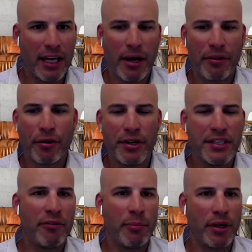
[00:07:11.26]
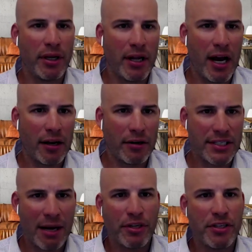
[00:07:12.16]
Think about $37 million.
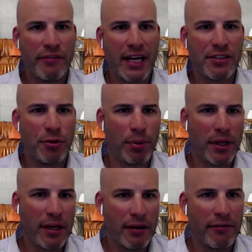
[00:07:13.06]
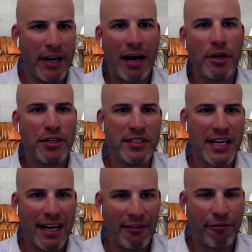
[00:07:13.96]
How much of that's duplicative, and how much is
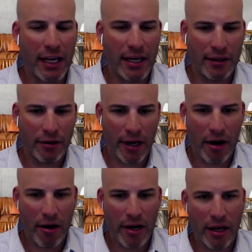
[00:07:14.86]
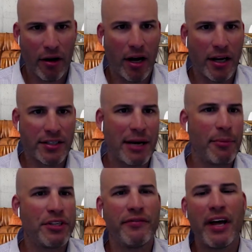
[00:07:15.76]
that inflating their carrying costs? How
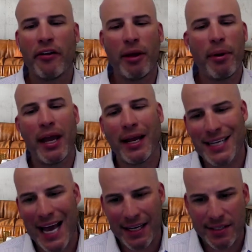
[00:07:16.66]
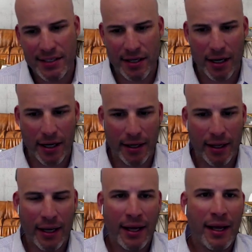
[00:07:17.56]
much of that are they paying taxes on?
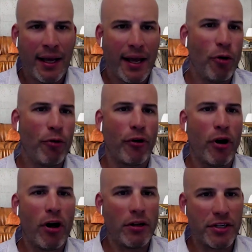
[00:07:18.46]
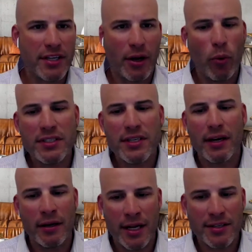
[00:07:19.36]
And overall, just like, what's that
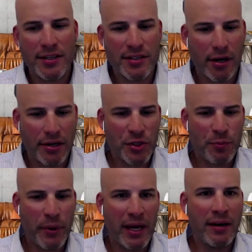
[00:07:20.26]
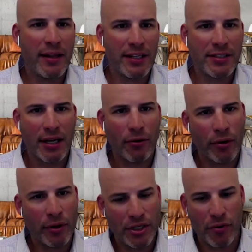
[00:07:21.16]
unnecessary spend that's like
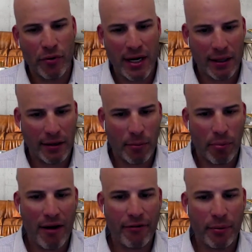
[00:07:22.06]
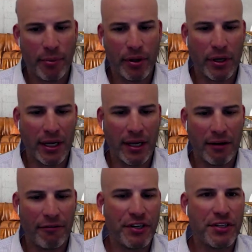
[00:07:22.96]
really draining their profitability and
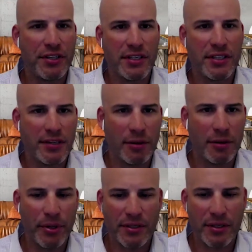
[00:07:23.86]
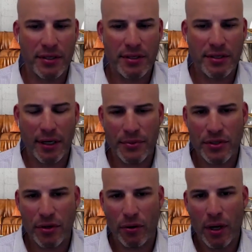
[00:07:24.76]
efficiency to the business?
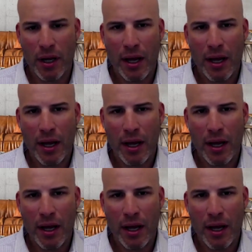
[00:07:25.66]
So